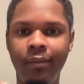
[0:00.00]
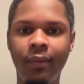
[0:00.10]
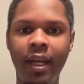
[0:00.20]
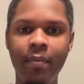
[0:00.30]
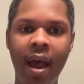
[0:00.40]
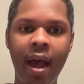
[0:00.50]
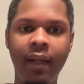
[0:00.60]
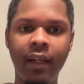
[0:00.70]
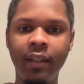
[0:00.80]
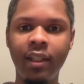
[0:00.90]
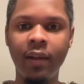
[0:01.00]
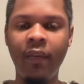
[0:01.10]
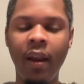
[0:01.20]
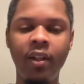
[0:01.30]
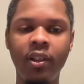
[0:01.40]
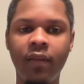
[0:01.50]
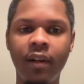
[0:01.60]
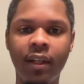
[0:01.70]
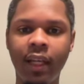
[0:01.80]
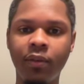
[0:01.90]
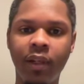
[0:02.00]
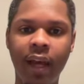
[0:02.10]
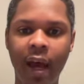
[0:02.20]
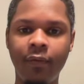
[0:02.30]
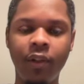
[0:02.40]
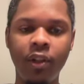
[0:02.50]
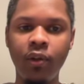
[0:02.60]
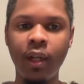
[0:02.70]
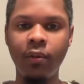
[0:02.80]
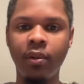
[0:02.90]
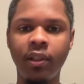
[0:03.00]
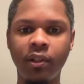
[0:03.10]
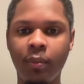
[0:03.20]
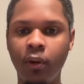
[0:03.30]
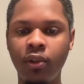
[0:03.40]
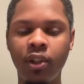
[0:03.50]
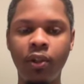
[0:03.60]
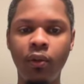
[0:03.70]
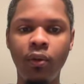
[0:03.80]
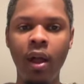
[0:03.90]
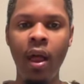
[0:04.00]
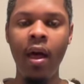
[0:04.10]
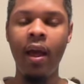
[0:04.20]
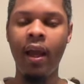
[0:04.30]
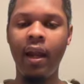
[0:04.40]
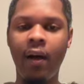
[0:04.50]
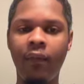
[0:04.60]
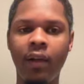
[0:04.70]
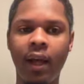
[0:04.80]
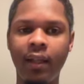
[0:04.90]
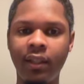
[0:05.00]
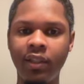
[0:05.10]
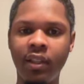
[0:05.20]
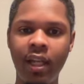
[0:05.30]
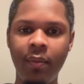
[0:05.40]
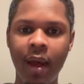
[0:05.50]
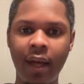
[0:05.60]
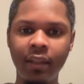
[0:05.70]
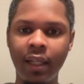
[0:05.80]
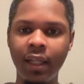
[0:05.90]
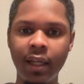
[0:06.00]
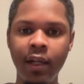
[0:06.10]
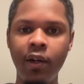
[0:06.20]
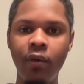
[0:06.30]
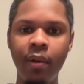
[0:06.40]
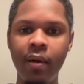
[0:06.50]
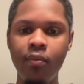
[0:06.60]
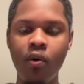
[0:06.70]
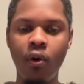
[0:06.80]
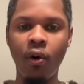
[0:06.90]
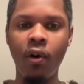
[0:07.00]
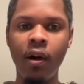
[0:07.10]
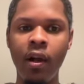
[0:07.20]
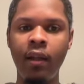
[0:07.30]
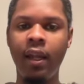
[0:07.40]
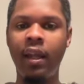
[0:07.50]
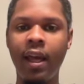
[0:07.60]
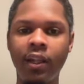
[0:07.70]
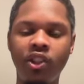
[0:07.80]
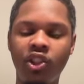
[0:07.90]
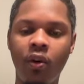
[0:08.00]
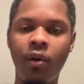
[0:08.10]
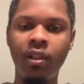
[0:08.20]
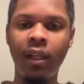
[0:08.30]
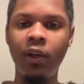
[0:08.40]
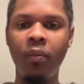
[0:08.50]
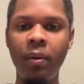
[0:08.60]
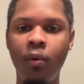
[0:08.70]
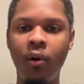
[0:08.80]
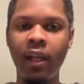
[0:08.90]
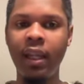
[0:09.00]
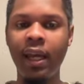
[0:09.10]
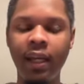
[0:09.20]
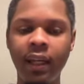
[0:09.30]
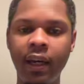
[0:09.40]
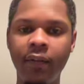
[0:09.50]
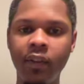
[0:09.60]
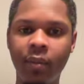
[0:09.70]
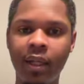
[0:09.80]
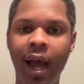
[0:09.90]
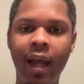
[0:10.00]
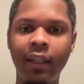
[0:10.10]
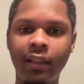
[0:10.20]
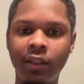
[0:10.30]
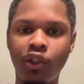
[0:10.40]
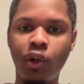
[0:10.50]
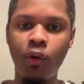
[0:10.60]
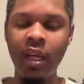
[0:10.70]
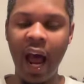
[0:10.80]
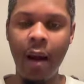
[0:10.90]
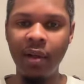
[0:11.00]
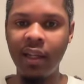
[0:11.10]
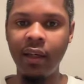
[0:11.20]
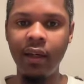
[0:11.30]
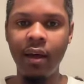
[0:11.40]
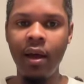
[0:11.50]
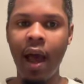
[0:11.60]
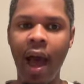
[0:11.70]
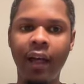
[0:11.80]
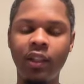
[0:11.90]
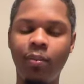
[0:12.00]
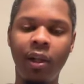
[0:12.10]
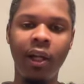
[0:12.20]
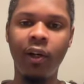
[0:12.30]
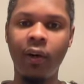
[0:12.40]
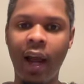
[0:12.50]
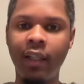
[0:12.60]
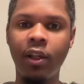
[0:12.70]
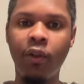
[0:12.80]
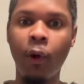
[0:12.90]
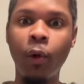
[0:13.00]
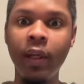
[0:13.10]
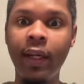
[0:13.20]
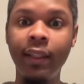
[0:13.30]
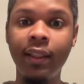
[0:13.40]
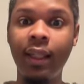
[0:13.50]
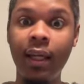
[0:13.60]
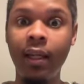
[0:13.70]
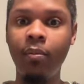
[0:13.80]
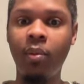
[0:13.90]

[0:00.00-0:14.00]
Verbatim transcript: get mad that they took advantage of it because that's what they have to do. That's what they're supposed to do. And I feel like this team has a little bit more that they can show us, a little bit more that they can give us. But Giannis is so dominant as a player, as a 30 and 10